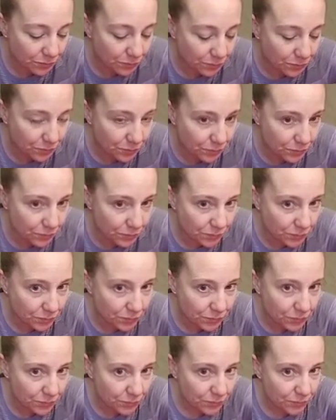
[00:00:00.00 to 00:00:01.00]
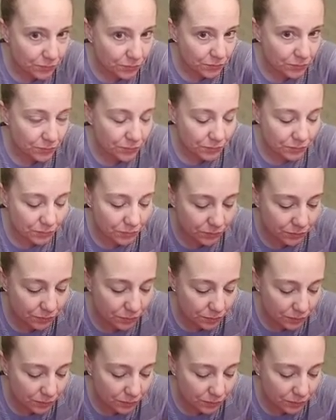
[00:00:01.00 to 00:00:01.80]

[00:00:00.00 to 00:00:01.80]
[no speech]